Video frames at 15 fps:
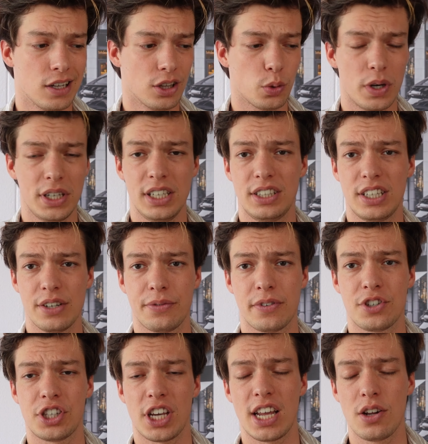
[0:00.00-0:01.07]
20
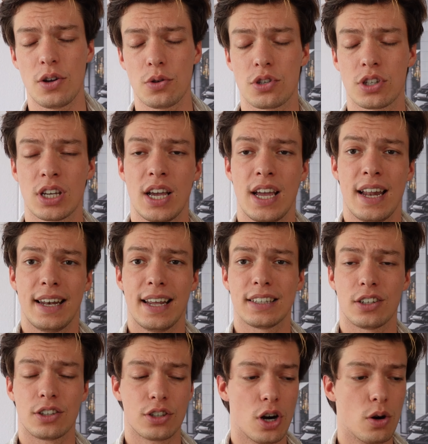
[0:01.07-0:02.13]
different channels that
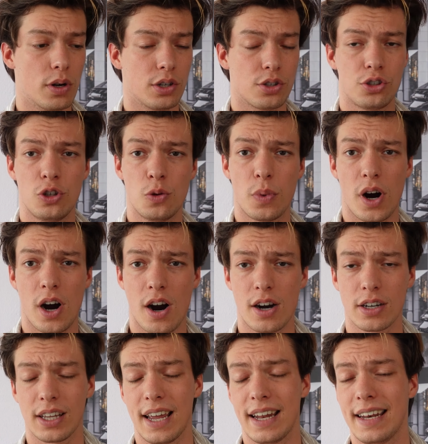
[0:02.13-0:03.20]
are going super
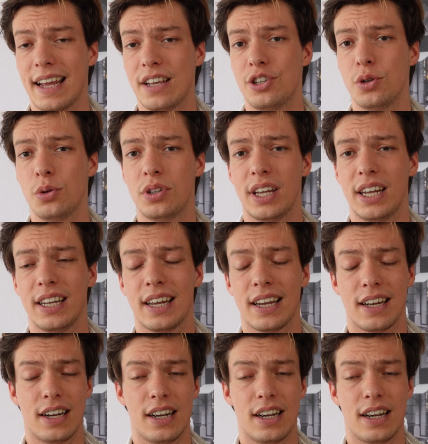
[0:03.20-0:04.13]
hard and that you think